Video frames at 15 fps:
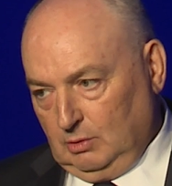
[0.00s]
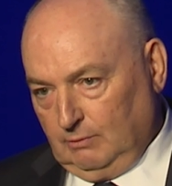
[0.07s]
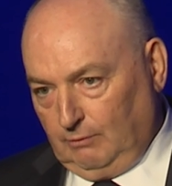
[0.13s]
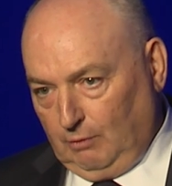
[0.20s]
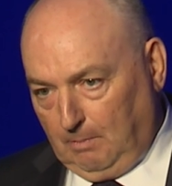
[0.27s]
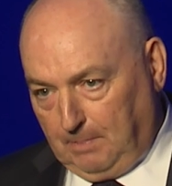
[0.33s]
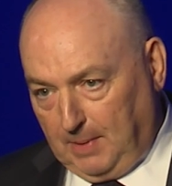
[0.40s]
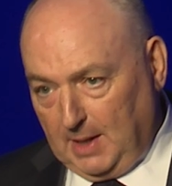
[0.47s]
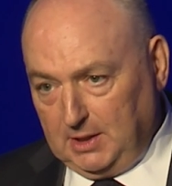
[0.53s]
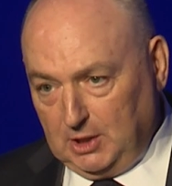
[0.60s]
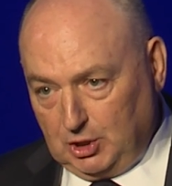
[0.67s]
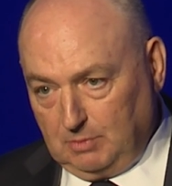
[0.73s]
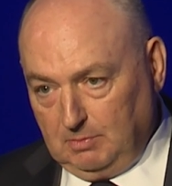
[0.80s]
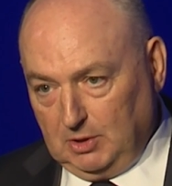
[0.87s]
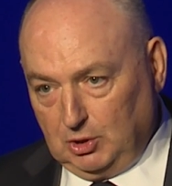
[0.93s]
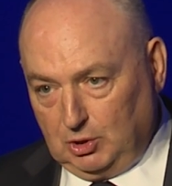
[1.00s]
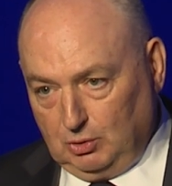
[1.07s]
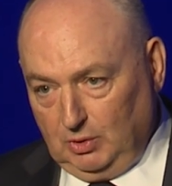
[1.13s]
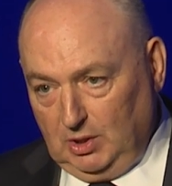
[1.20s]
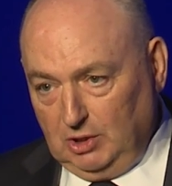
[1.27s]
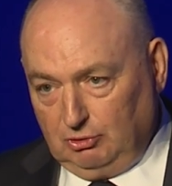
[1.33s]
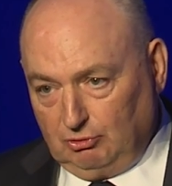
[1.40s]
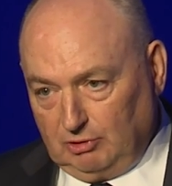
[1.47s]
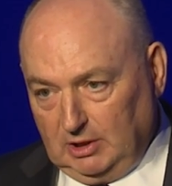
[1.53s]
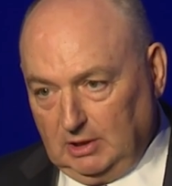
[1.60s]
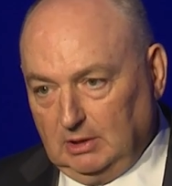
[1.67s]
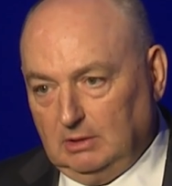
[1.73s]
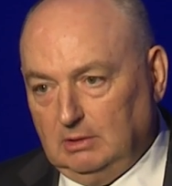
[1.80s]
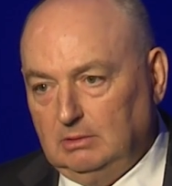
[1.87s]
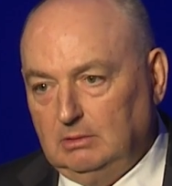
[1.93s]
for punishment to Israel,